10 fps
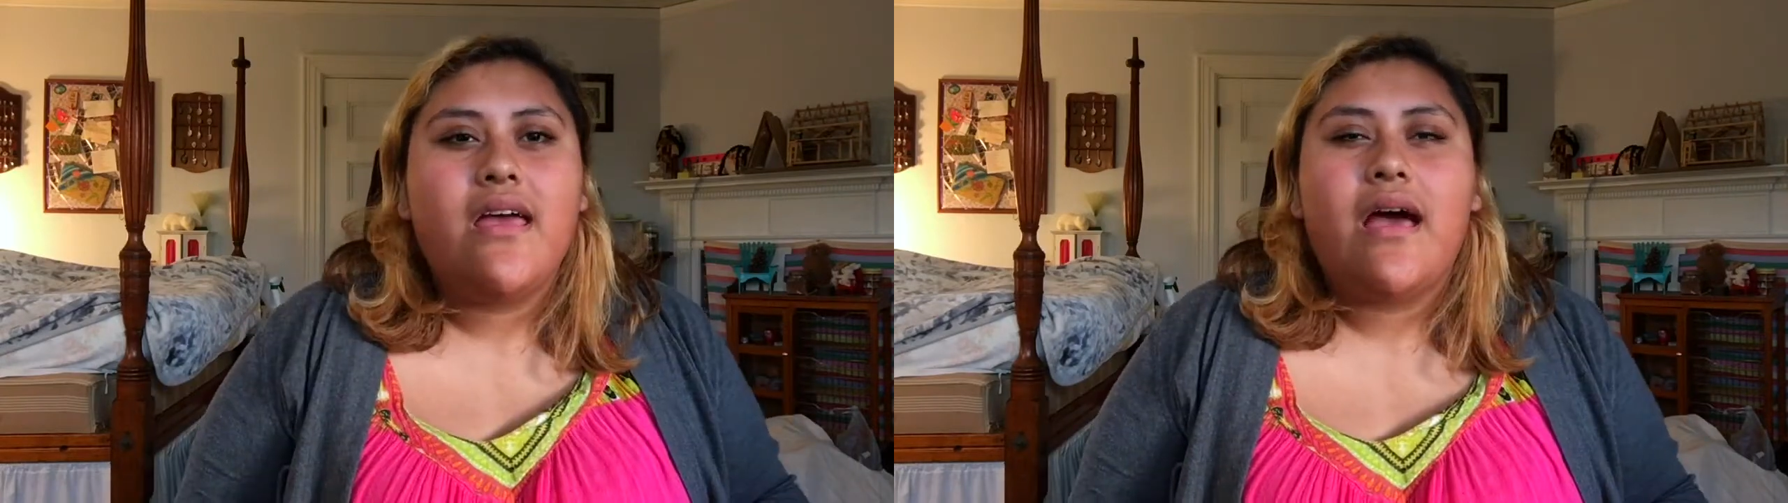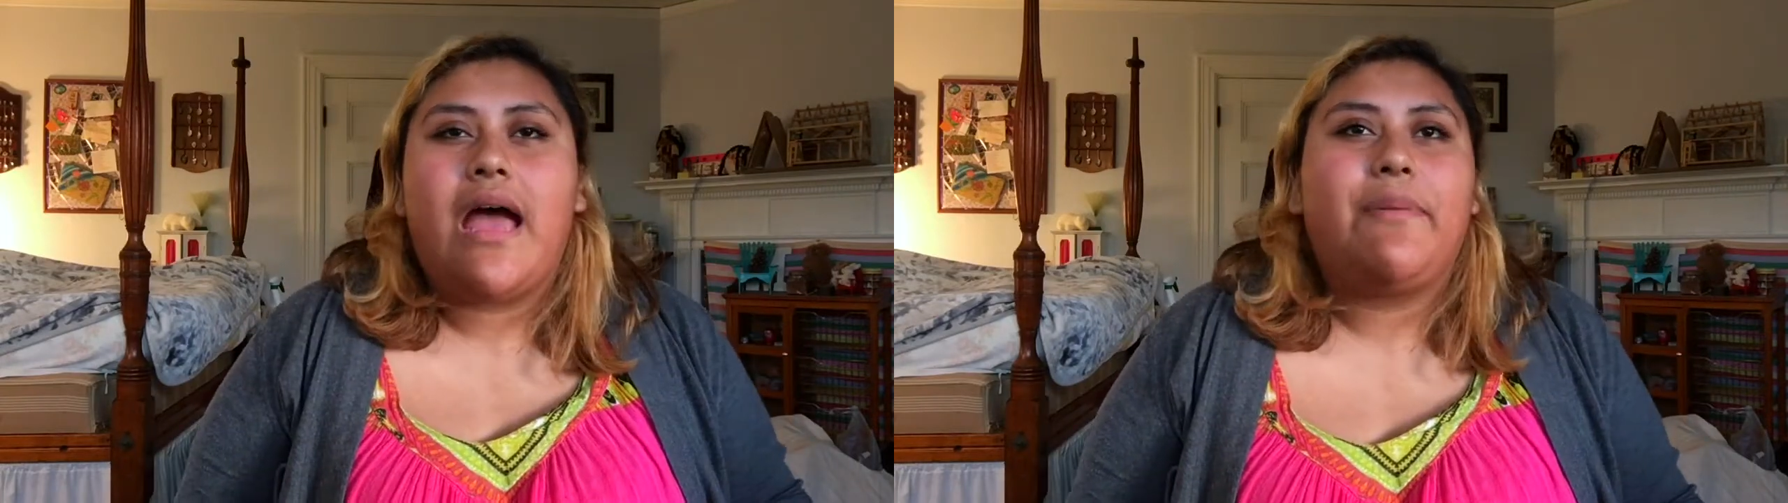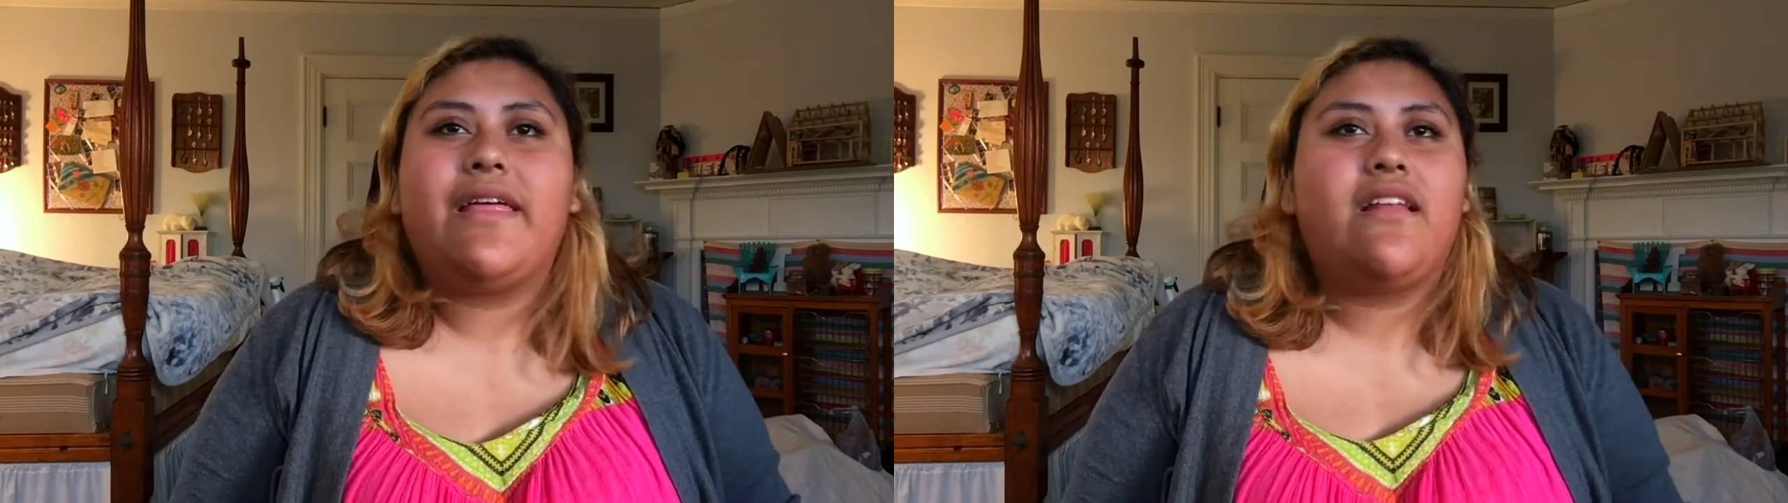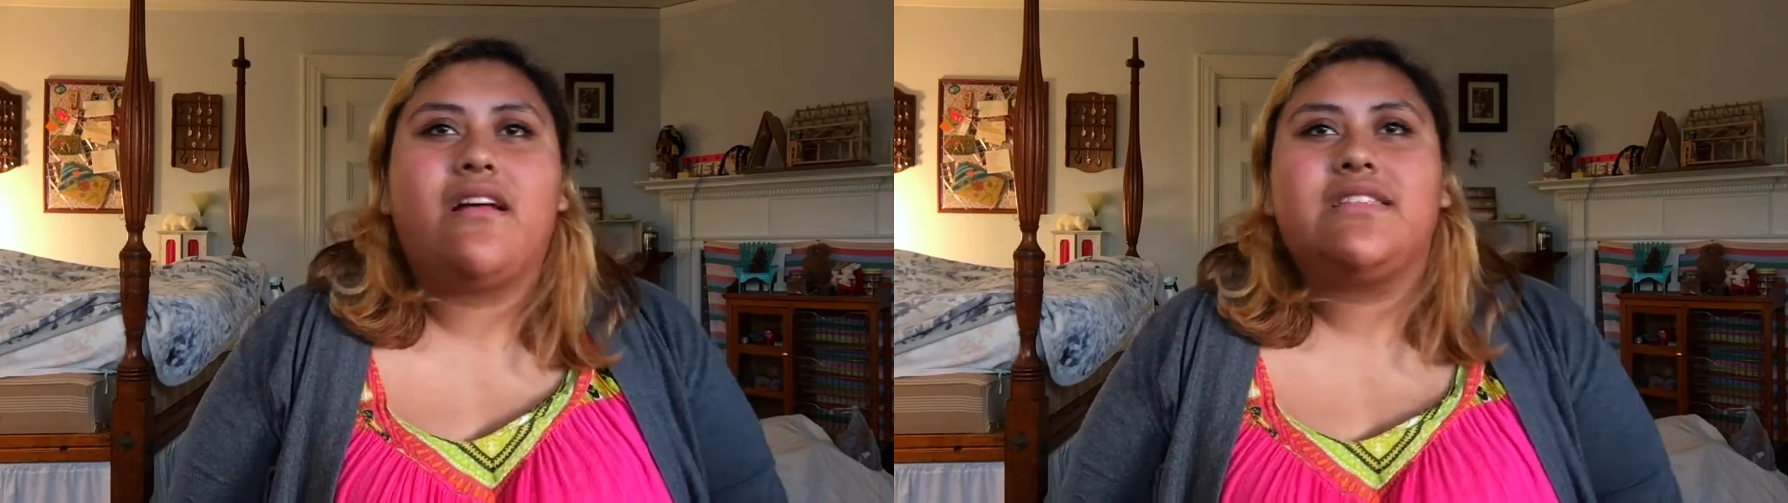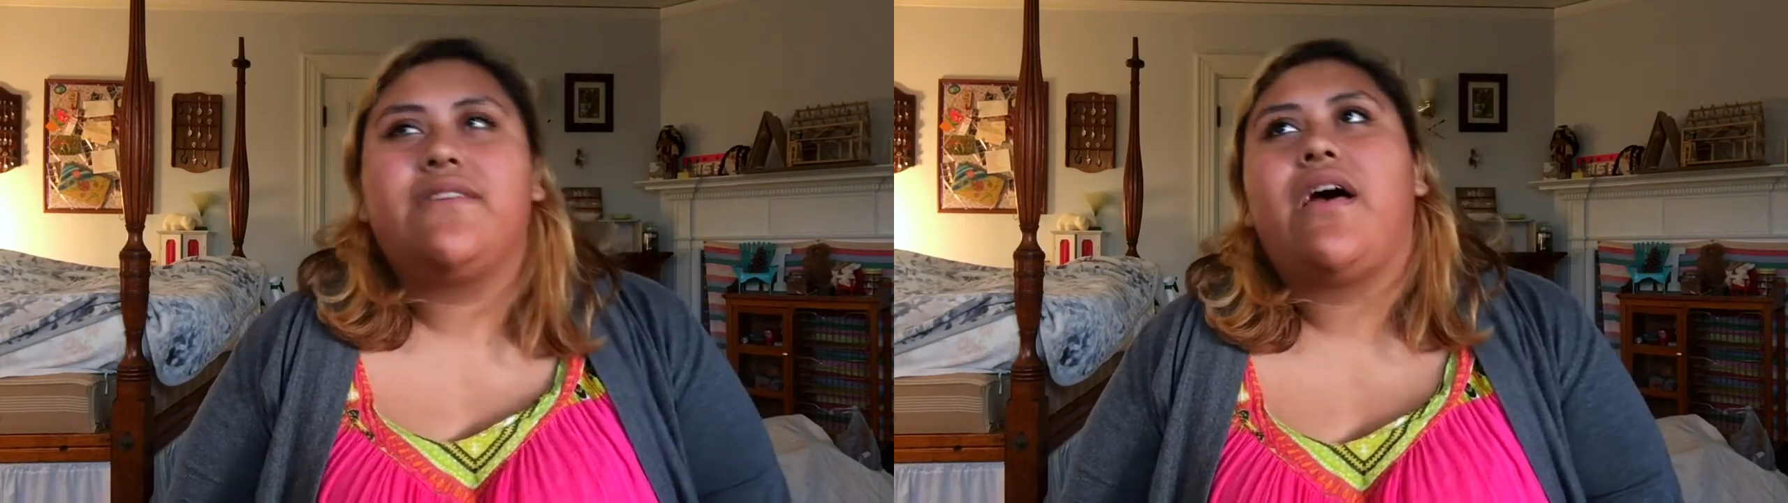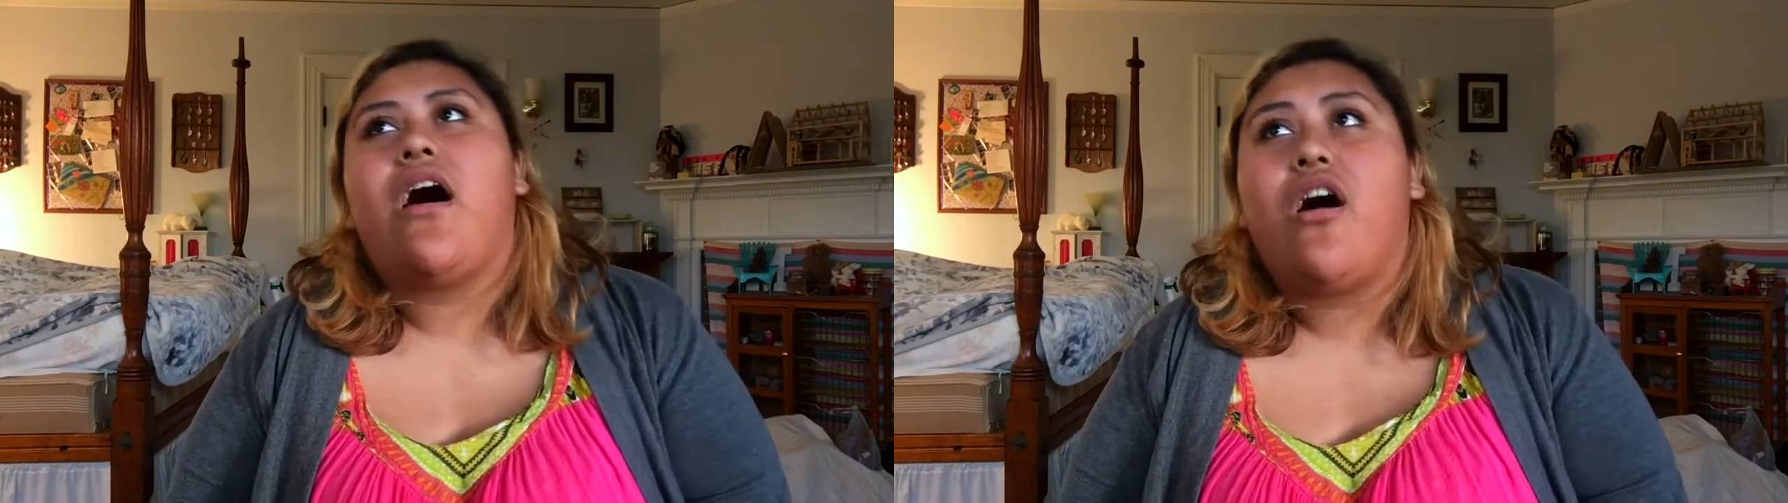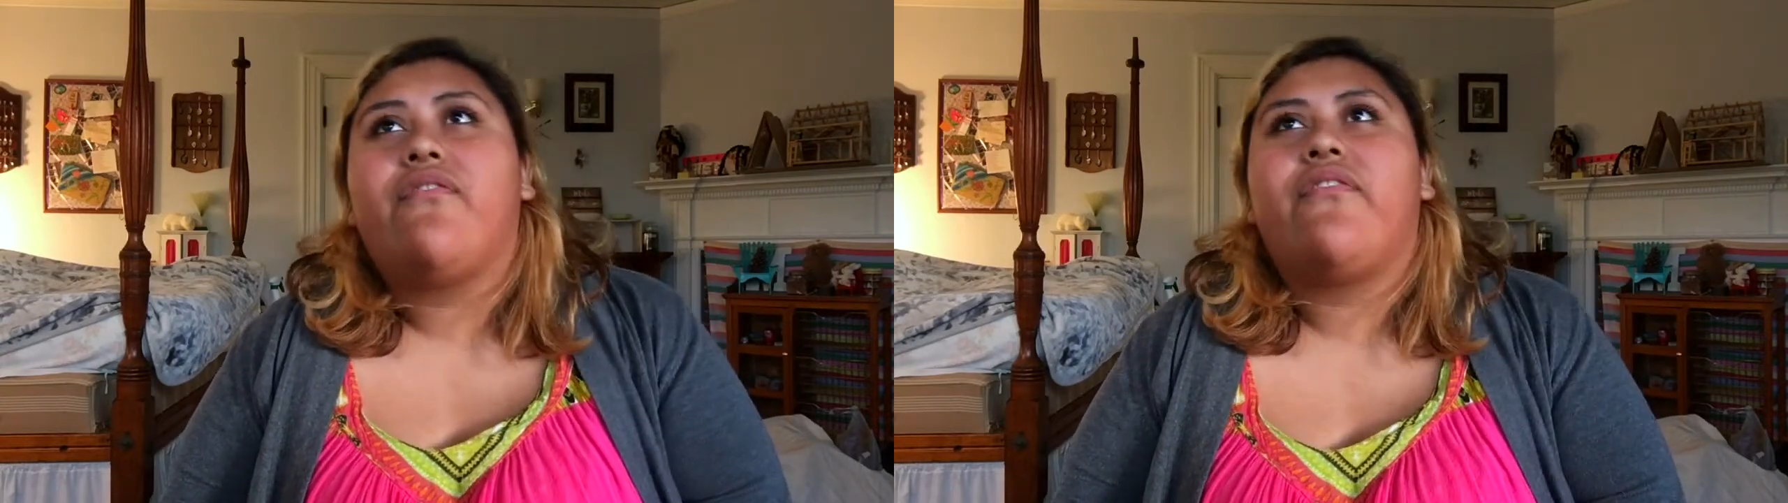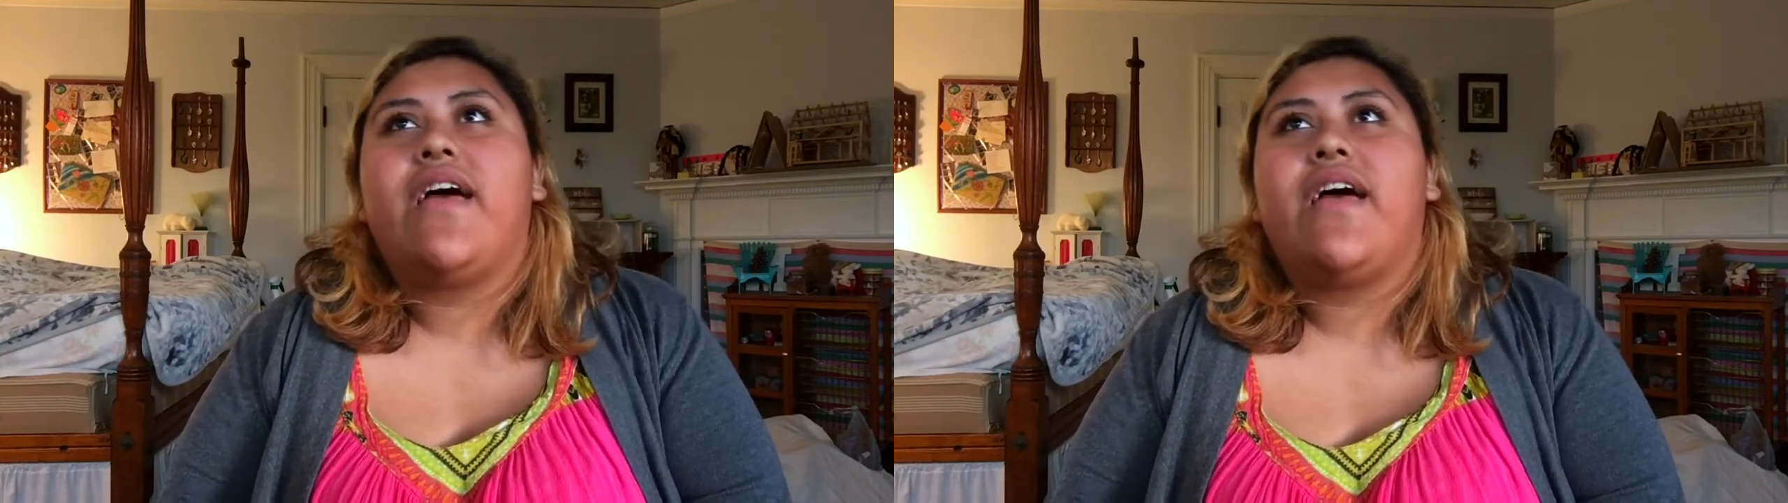I played it off